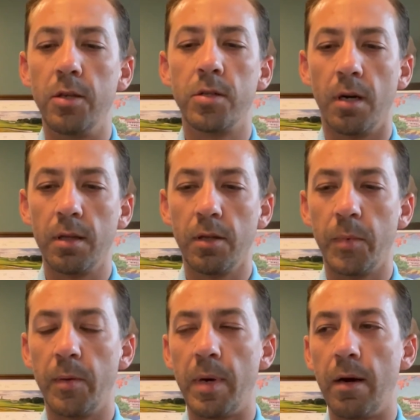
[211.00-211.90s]
Can you talk a little
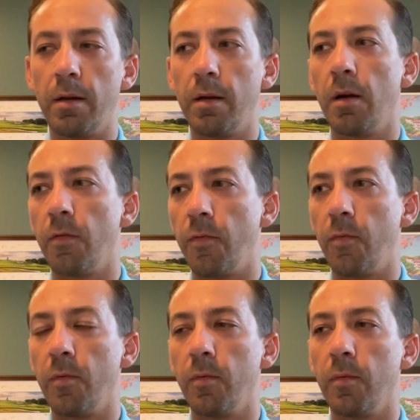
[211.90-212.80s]
bit about
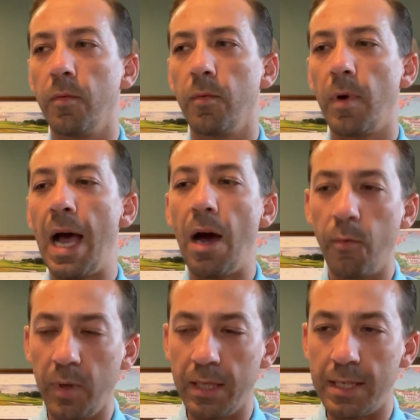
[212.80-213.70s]
how
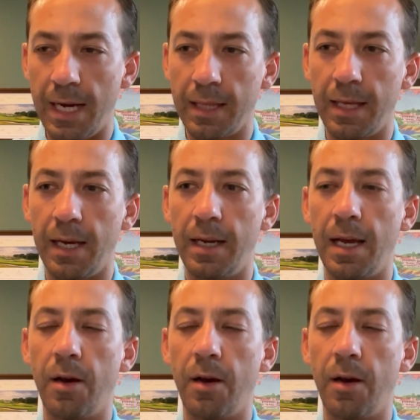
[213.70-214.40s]
we attacked that,